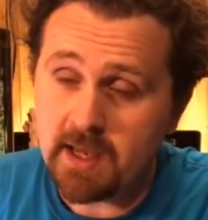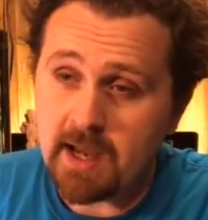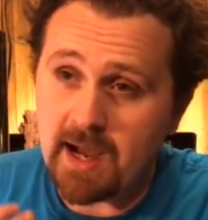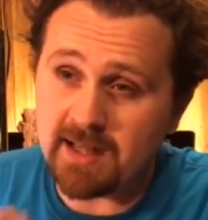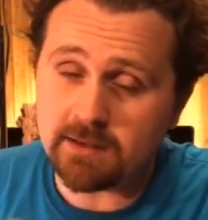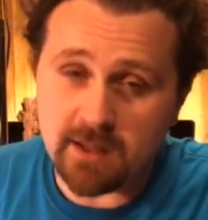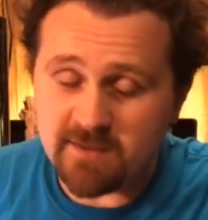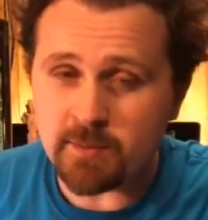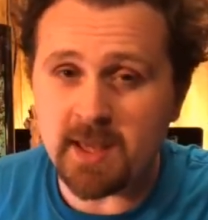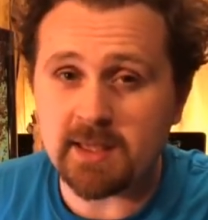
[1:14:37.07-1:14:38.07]
I love
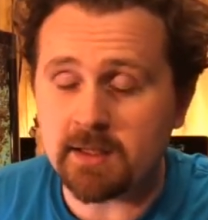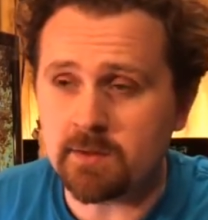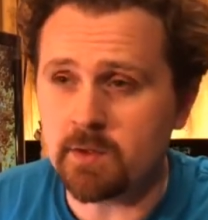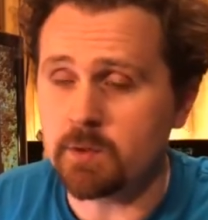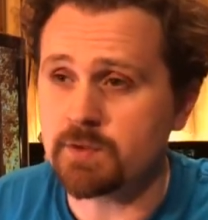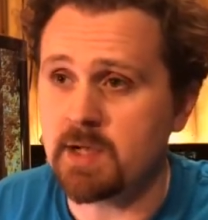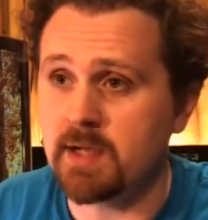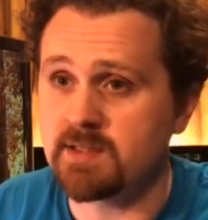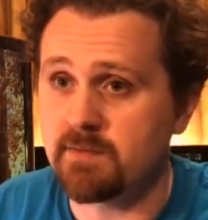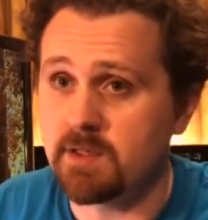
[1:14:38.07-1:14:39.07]
making those kinds
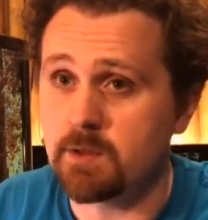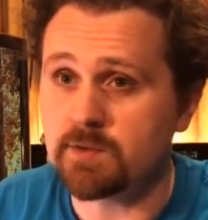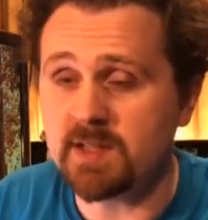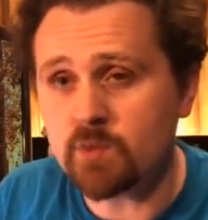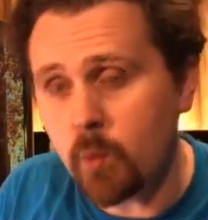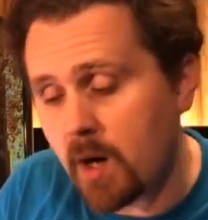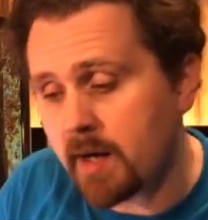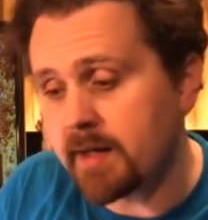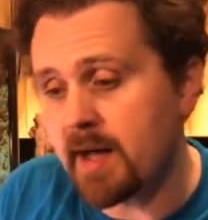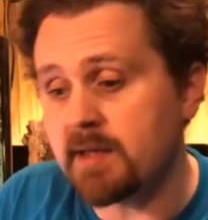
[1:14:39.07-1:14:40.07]
of videos. That's
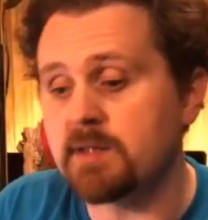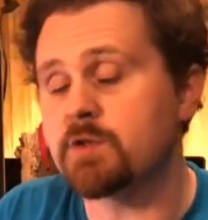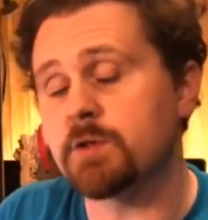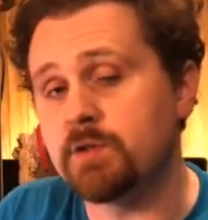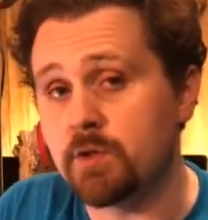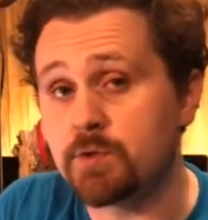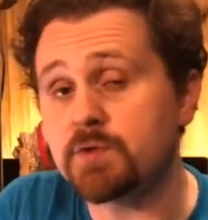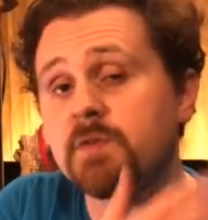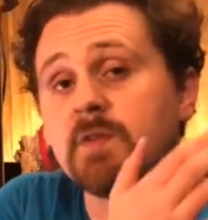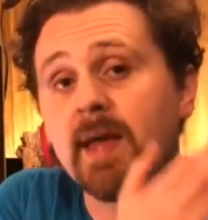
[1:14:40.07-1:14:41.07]
why I introduced
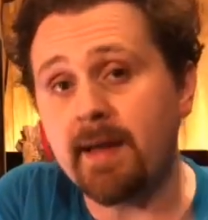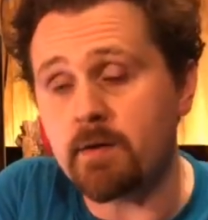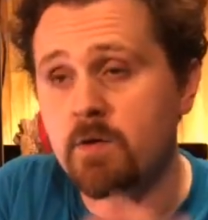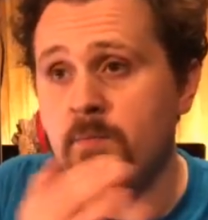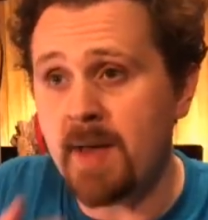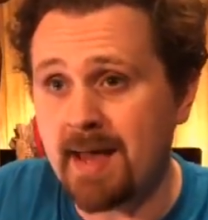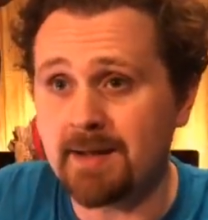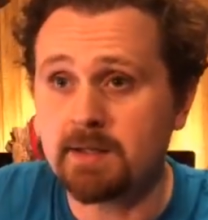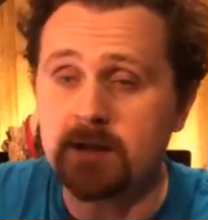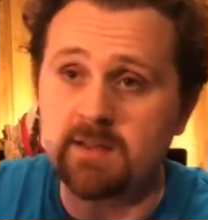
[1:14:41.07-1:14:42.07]
the
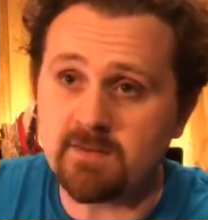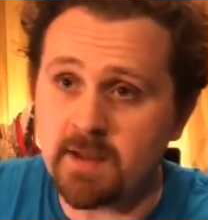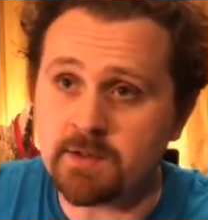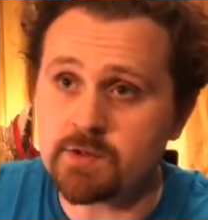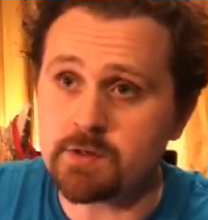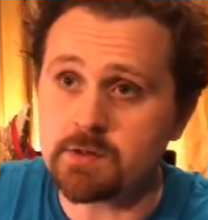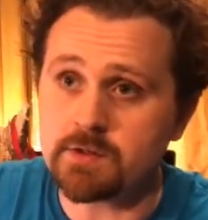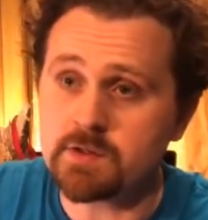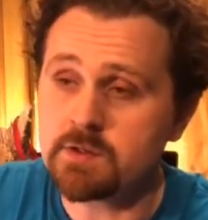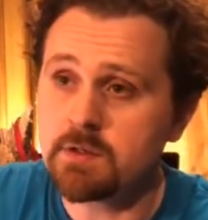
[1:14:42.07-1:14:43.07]
Aromatic
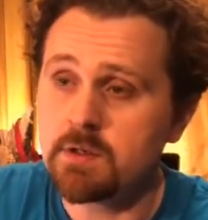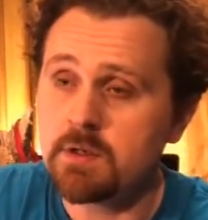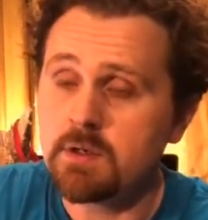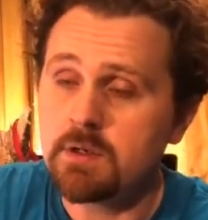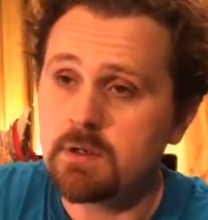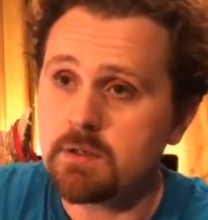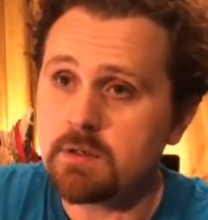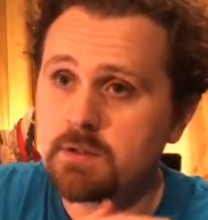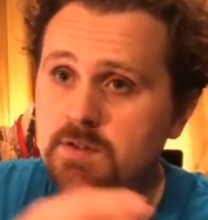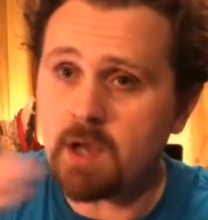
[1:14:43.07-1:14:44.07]
Adventures
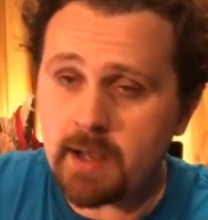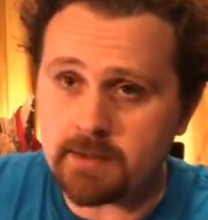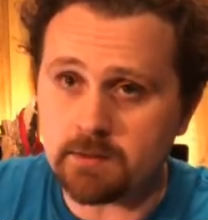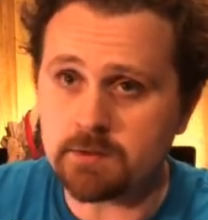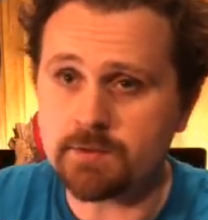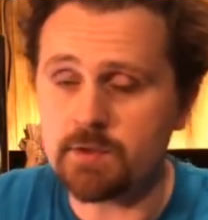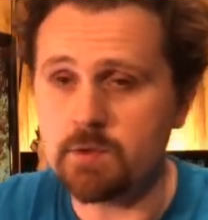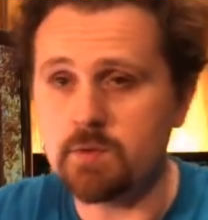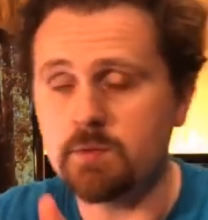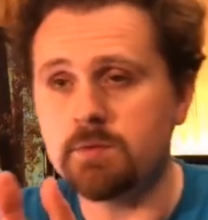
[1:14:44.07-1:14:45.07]
title
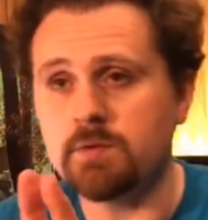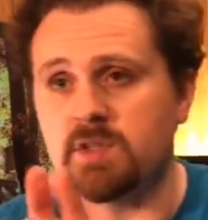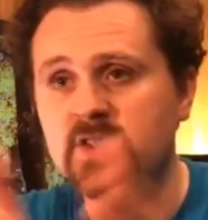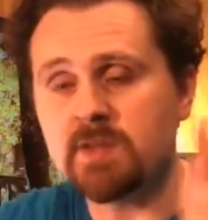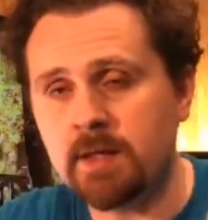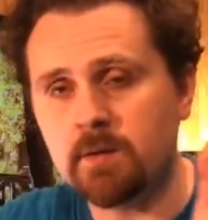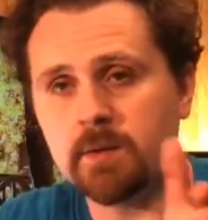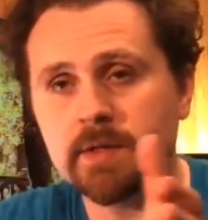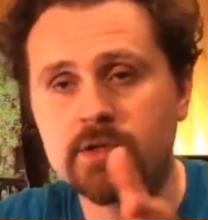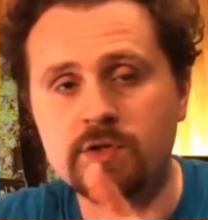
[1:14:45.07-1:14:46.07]
to
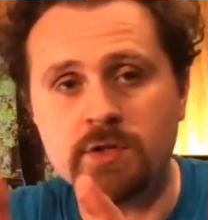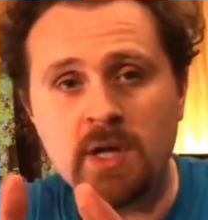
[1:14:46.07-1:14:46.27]
distinguish